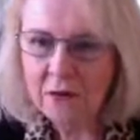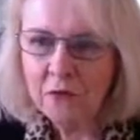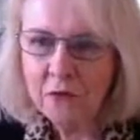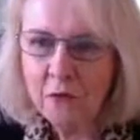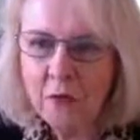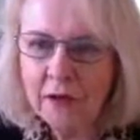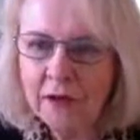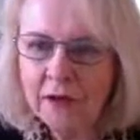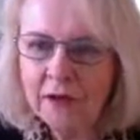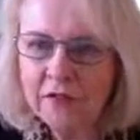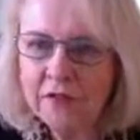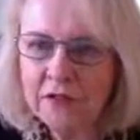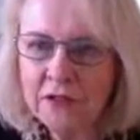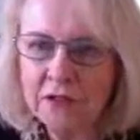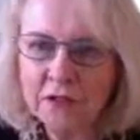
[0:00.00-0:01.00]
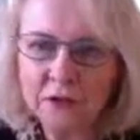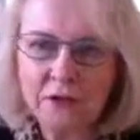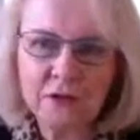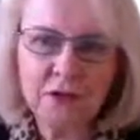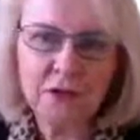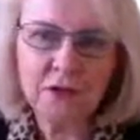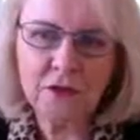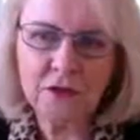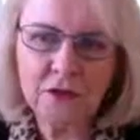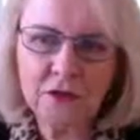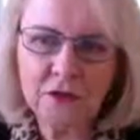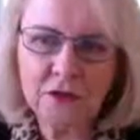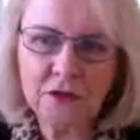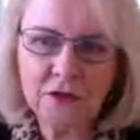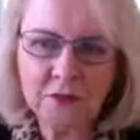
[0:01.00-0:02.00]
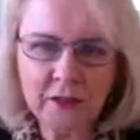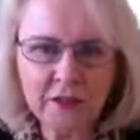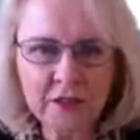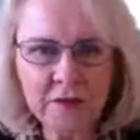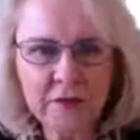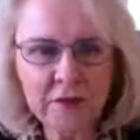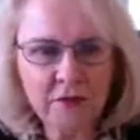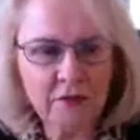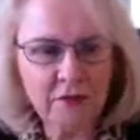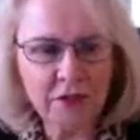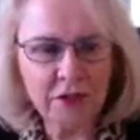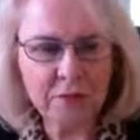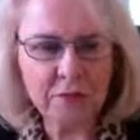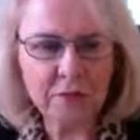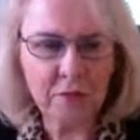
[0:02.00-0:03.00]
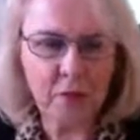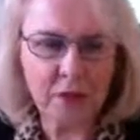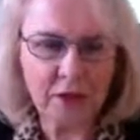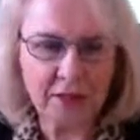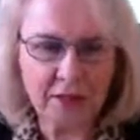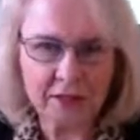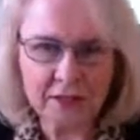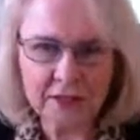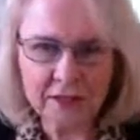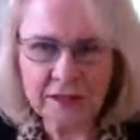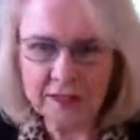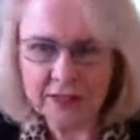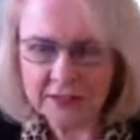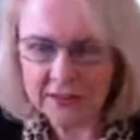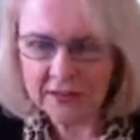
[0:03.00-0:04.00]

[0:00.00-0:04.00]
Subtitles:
one of the students, a new student, imagine being a freshman walking into this,